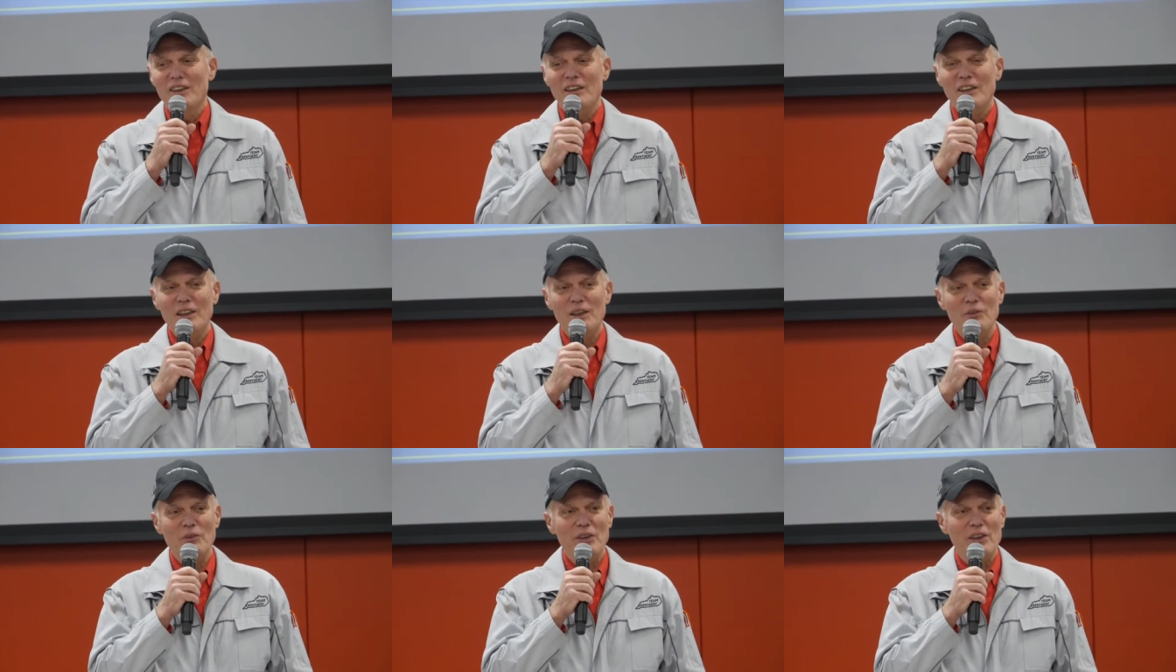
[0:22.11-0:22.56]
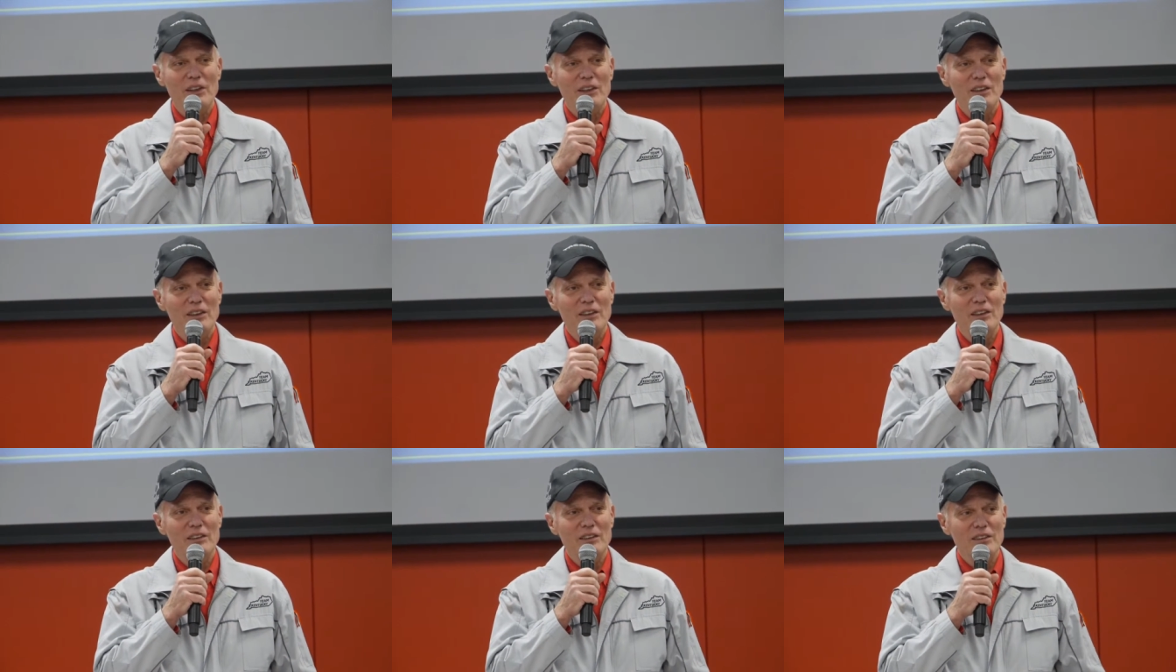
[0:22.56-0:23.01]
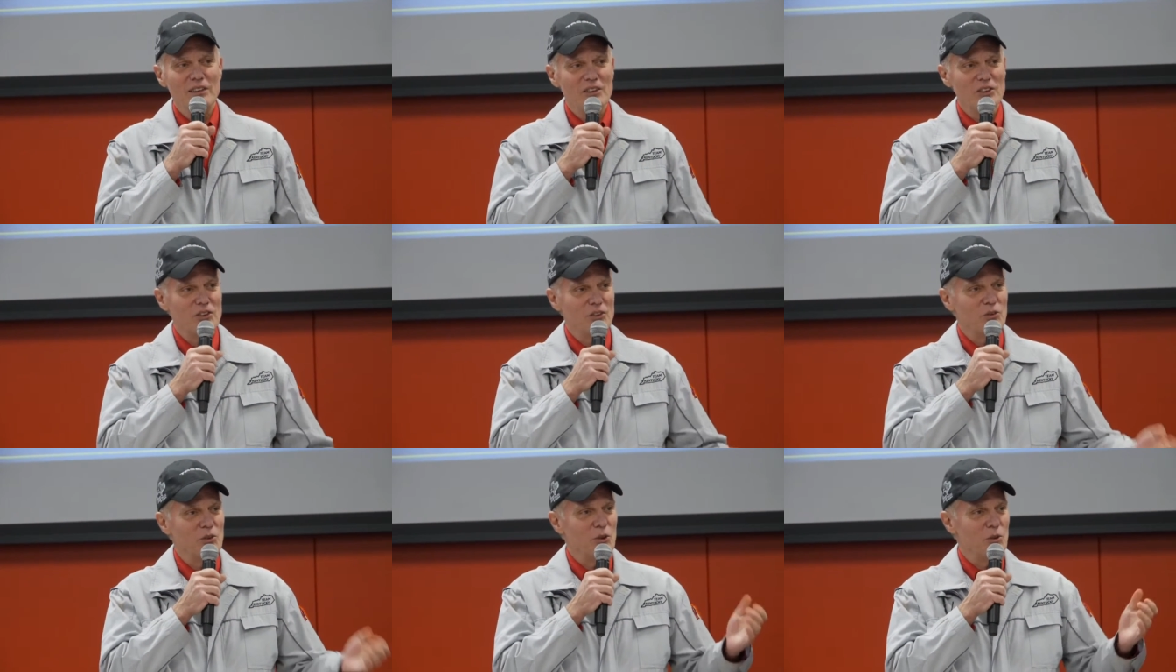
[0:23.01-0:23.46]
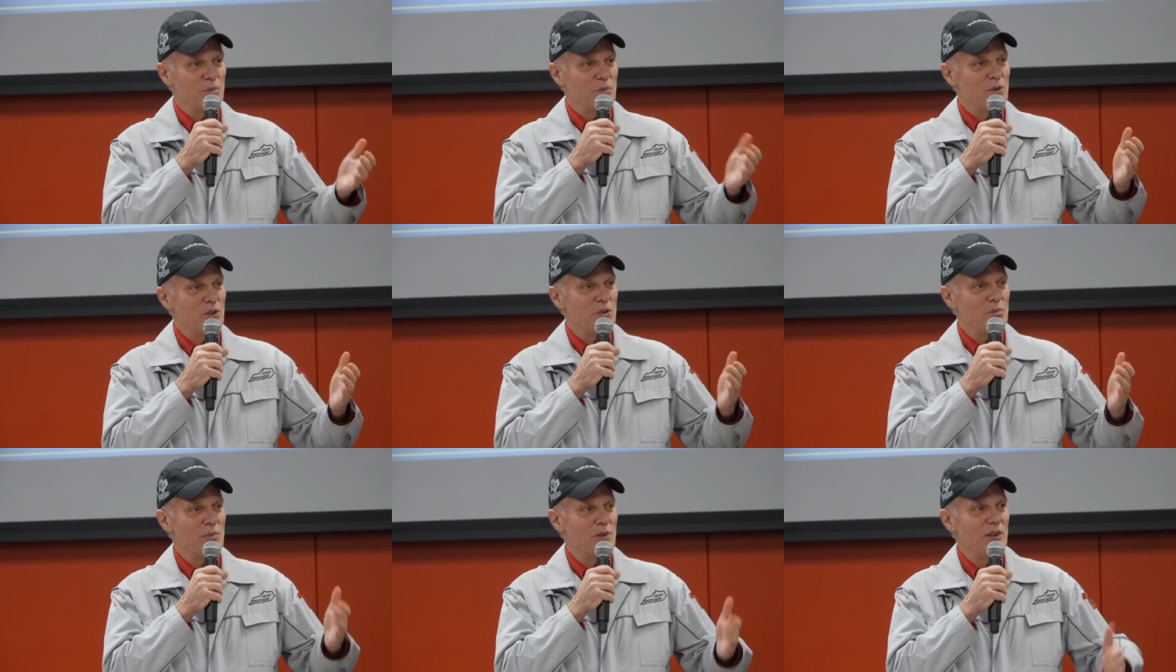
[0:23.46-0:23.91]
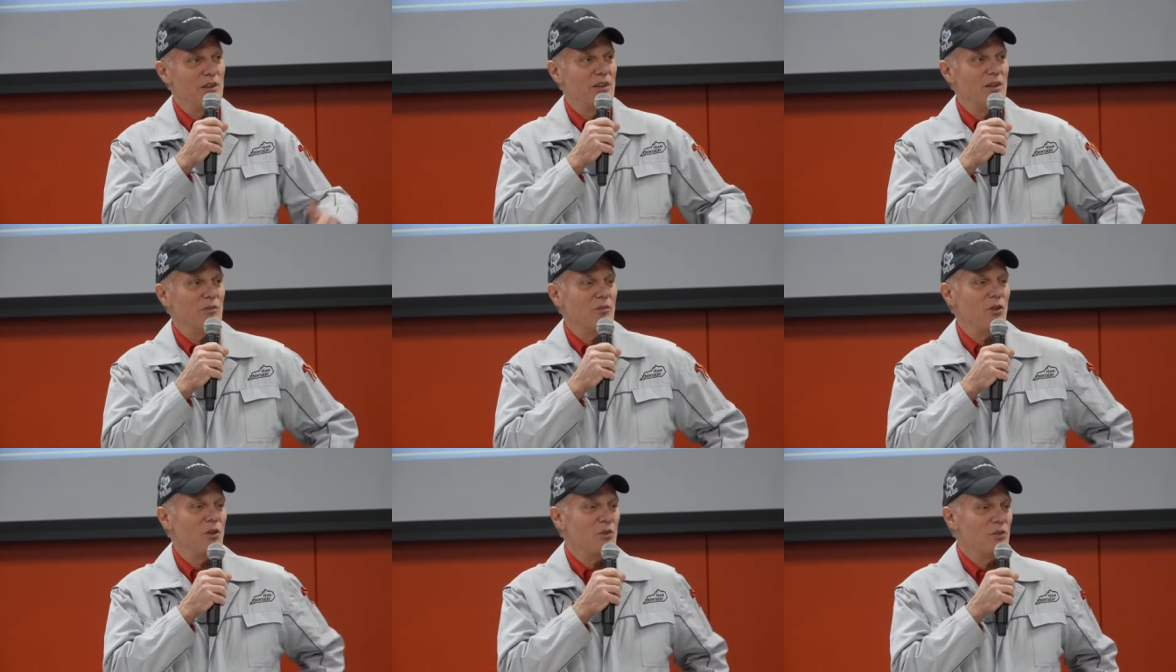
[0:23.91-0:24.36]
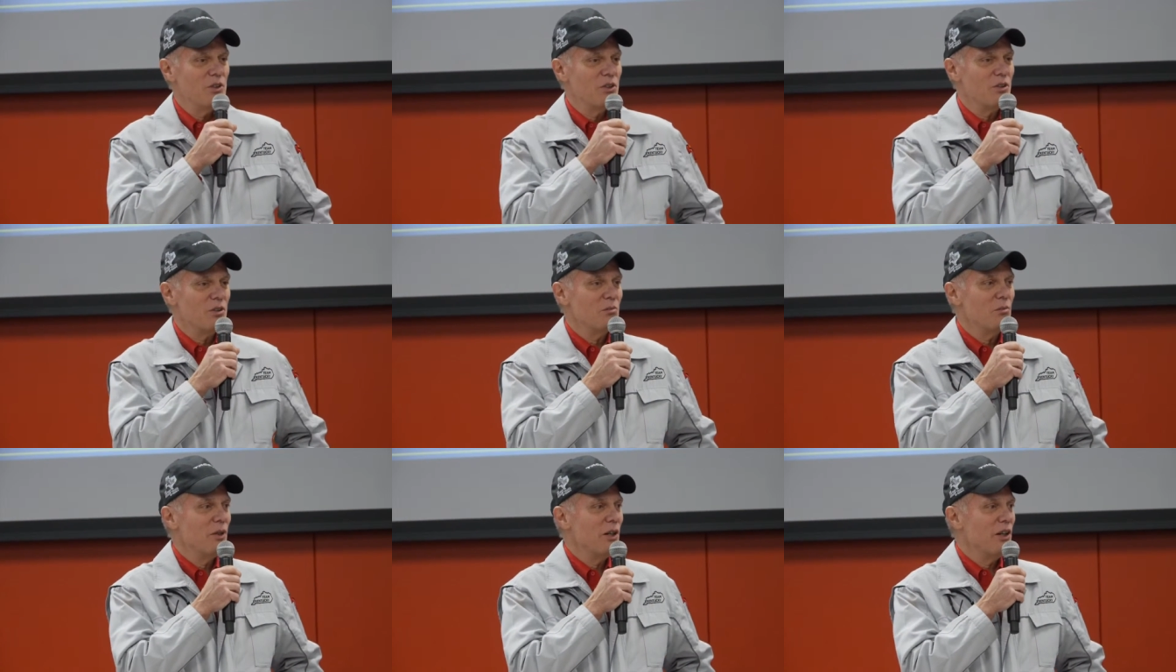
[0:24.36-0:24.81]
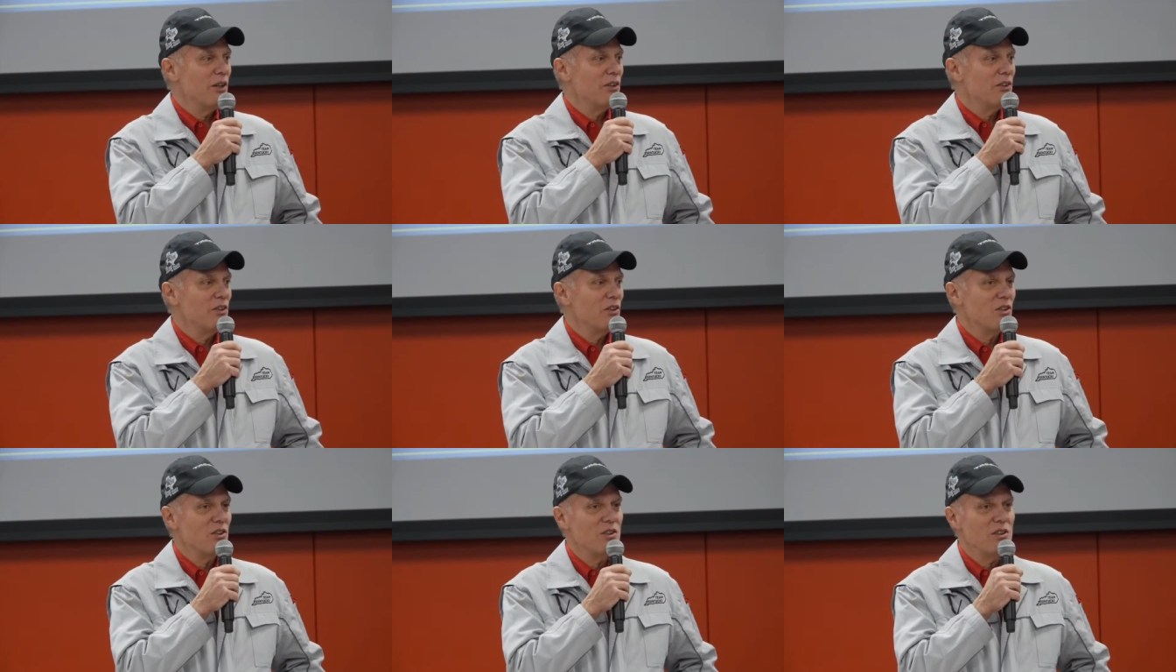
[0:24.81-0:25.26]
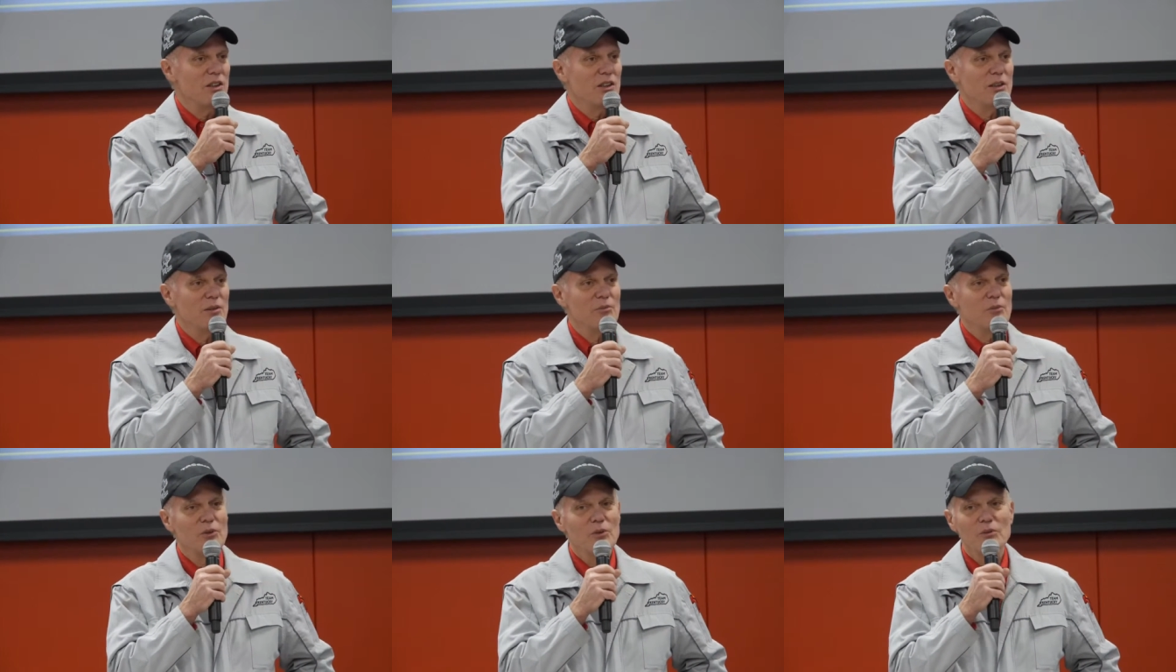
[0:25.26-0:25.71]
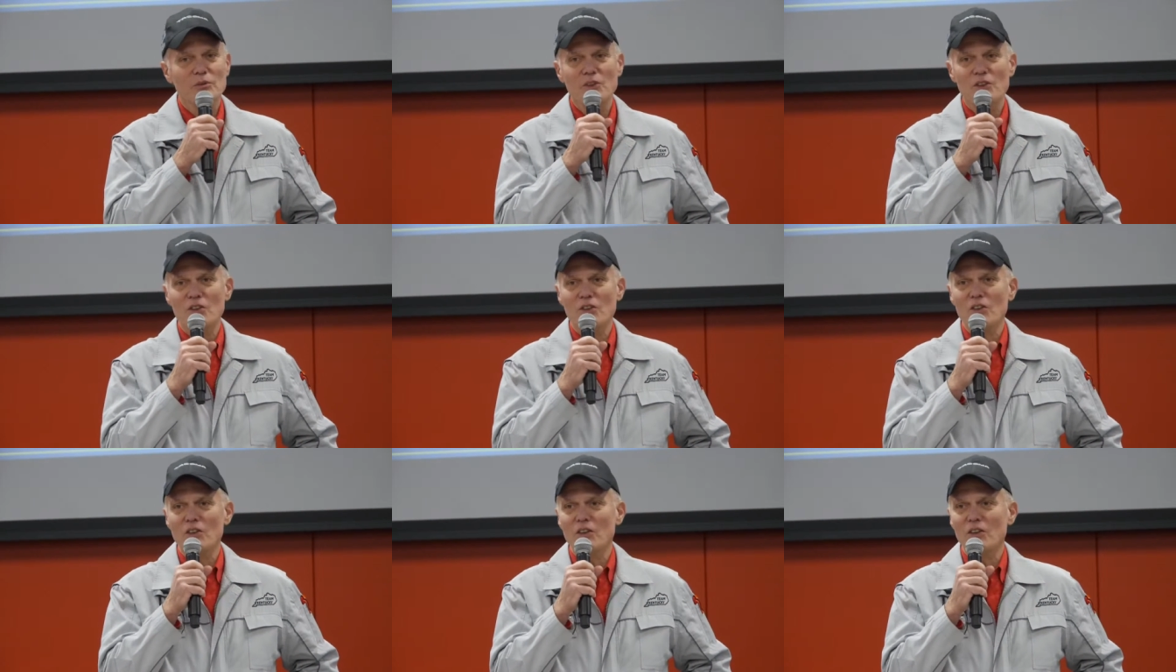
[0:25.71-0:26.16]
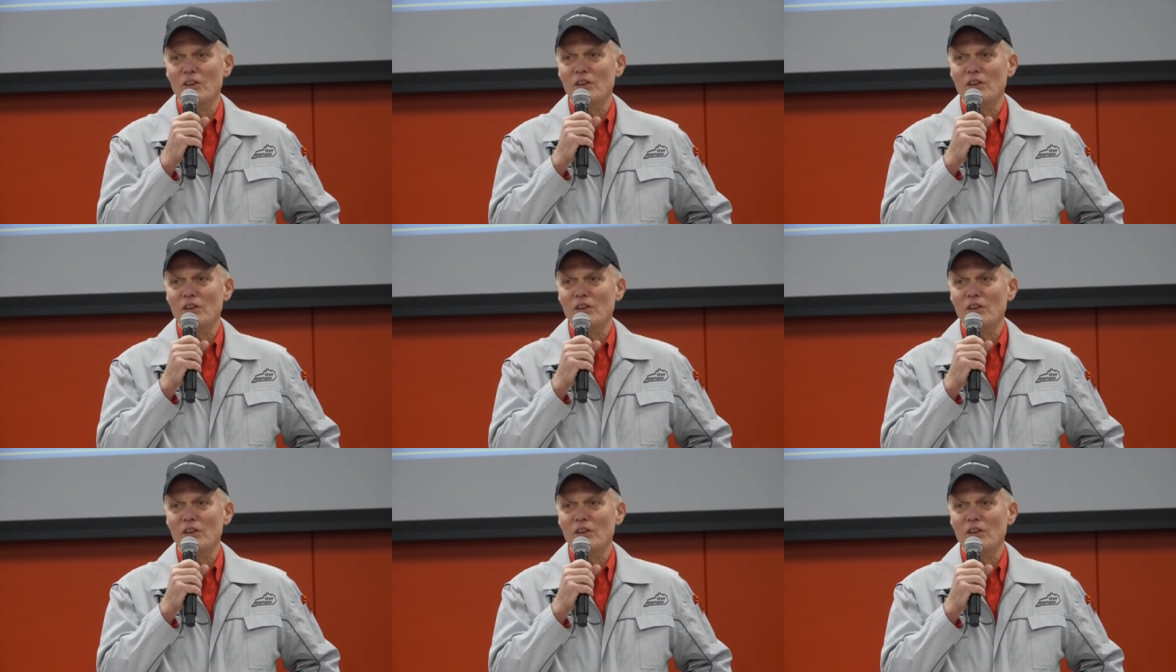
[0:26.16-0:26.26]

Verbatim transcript: Yeah. Anyway, it's just Okay. You know me, I'm loud enough.